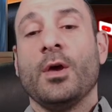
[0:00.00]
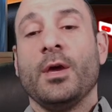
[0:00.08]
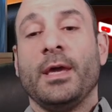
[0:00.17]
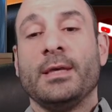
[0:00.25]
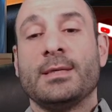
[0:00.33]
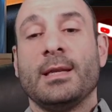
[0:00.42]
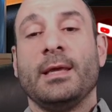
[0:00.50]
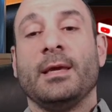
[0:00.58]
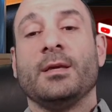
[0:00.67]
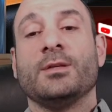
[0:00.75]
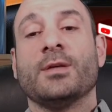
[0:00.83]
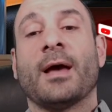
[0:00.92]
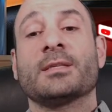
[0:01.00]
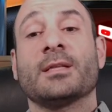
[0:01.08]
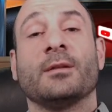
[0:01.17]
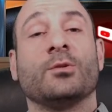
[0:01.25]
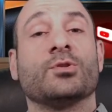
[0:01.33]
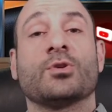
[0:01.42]
easily
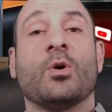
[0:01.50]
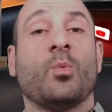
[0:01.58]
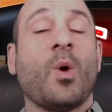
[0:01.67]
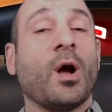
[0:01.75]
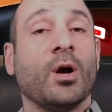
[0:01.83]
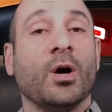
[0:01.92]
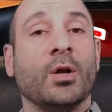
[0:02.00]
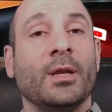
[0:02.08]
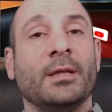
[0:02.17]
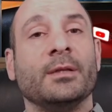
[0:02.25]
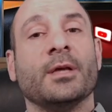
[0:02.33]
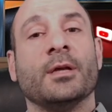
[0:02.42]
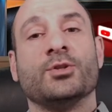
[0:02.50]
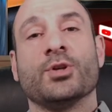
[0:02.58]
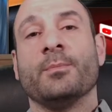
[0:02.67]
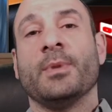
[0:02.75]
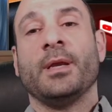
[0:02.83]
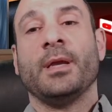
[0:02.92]
Iceland could score 1 goal and
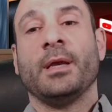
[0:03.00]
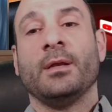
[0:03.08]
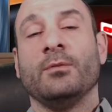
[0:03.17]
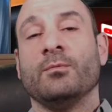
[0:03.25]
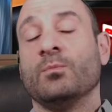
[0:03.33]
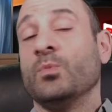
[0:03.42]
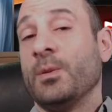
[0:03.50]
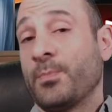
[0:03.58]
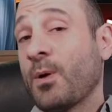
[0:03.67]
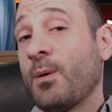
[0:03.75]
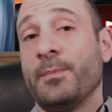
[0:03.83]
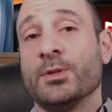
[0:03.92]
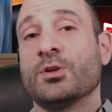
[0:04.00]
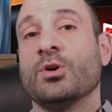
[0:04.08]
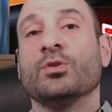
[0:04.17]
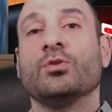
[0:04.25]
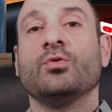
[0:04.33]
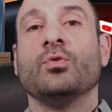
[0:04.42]
Germany will probably
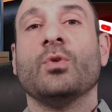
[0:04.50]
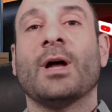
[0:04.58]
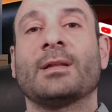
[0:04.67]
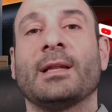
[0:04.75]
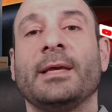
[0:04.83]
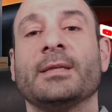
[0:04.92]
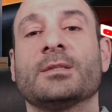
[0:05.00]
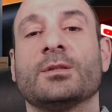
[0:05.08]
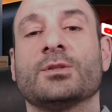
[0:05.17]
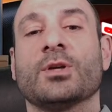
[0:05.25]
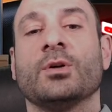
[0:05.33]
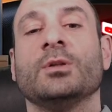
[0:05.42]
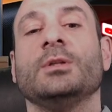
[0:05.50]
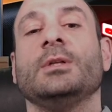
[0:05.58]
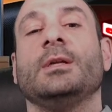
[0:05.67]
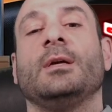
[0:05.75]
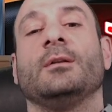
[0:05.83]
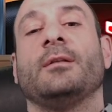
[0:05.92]
score 2 at least. So
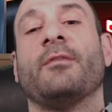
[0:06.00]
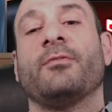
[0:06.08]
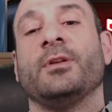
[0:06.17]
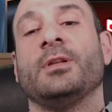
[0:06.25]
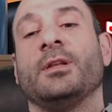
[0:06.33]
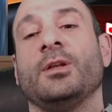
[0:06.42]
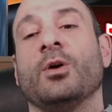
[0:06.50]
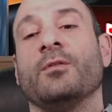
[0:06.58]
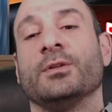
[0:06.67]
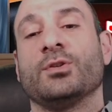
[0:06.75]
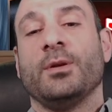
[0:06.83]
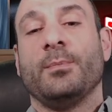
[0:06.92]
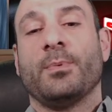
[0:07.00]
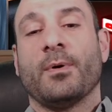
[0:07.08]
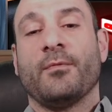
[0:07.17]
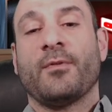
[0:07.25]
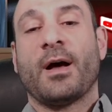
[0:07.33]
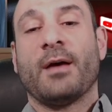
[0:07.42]
definitely the over
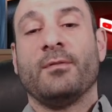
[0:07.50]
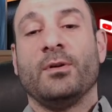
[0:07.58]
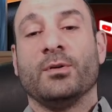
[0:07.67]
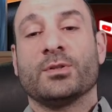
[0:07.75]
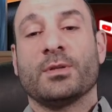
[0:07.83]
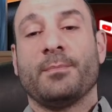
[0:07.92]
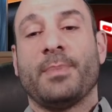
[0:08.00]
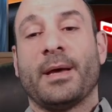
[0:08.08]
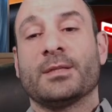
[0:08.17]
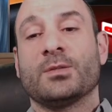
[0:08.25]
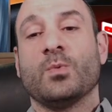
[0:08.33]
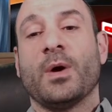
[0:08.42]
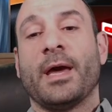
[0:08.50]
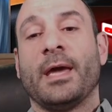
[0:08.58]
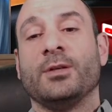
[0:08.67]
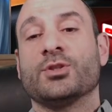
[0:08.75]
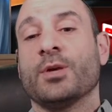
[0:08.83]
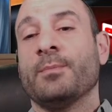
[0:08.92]
3.5 looks the best
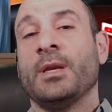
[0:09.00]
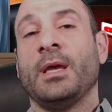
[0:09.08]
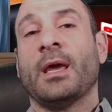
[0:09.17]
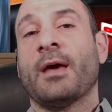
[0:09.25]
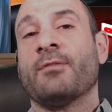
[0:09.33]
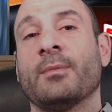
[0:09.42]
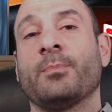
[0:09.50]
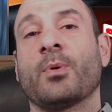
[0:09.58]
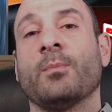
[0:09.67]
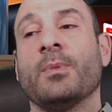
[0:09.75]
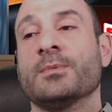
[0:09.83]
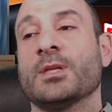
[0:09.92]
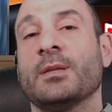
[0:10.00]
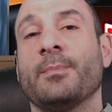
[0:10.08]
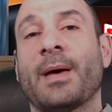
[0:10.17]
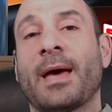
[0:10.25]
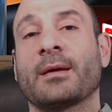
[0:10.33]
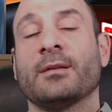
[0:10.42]
way. Germany have problems at the
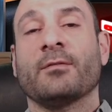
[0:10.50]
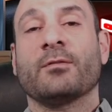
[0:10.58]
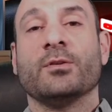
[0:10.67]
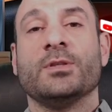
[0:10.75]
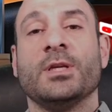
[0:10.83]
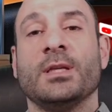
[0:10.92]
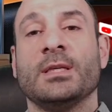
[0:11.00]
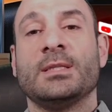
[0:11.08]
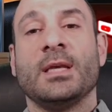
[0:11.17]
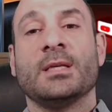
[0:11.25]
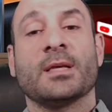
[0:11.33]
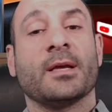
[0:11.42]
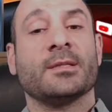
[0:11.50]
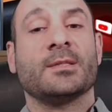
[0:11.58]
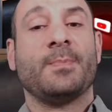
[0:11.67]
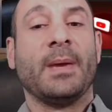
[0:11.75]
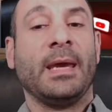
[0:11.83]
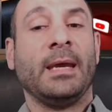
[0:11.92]
back. They have conceded 6 against
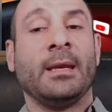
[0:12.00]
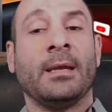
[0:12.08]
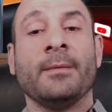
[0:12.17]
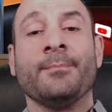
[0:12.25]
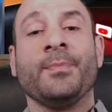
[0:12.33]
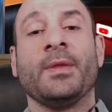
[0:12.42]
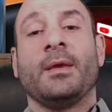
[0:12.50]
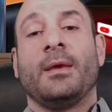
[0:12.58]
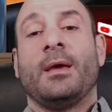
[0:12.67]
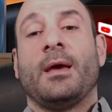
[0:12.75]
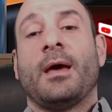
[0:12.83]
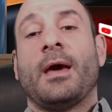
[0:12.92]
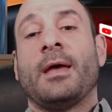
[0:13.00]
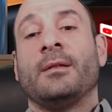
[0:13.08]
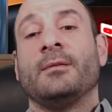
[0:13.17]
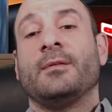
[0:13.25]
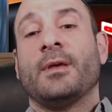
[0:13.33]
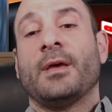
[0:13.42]
Spain.
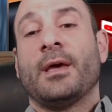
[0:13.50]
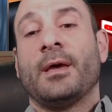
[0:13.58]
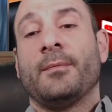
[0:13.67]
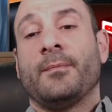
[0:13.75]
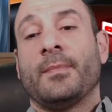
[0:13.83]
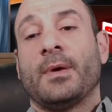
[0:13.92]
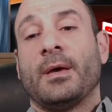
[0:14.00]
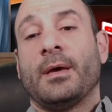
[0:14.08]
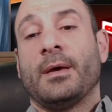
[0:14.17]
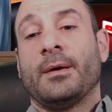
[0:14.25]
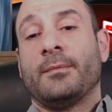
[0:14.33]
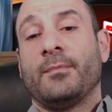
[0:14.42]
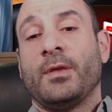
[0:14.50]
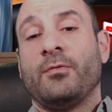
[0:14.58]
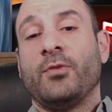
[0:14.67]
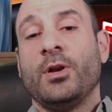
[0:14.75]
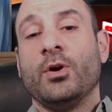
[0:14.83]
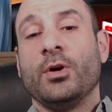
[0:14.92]
And
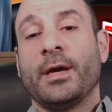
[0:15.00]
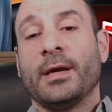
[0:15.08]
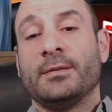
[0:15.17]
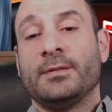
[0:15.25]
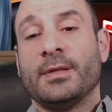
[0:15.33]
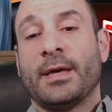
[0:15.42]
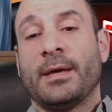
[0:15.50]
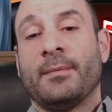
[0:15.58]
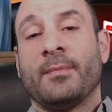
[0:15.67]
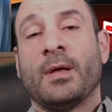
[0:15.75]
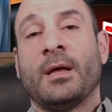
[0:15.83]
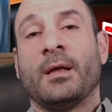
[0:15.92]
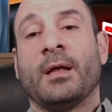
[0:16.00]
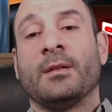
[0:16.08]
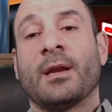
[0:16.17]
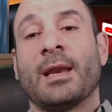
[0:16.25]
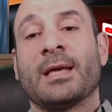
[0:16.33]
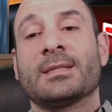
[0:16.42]
if we look at
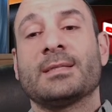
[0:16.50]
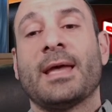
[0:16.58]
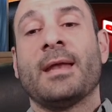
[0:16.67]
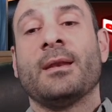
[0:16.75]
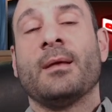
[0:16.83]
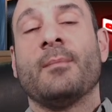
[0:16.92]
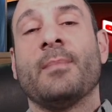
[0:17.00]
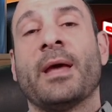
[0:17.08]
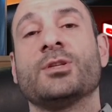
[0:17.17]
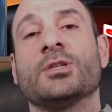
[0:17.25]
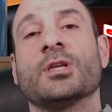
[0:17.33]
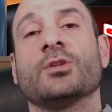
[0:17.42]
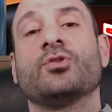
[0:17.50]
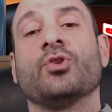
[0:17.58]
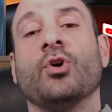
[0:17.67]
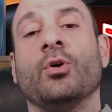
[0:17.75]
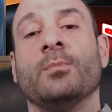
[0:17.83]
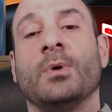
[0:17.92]
the last 10 matches at
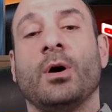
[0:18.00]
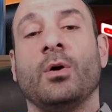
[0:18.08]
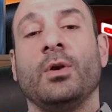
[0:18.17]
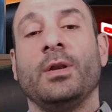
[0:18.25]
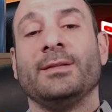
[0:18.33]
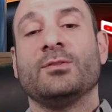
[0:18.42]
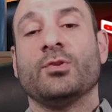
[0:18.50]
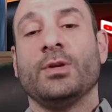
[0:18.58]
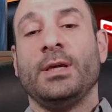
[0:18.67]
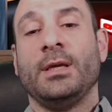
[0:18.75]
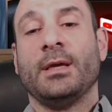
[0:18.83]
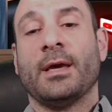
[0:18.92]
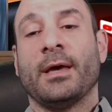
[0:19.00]
home, only 3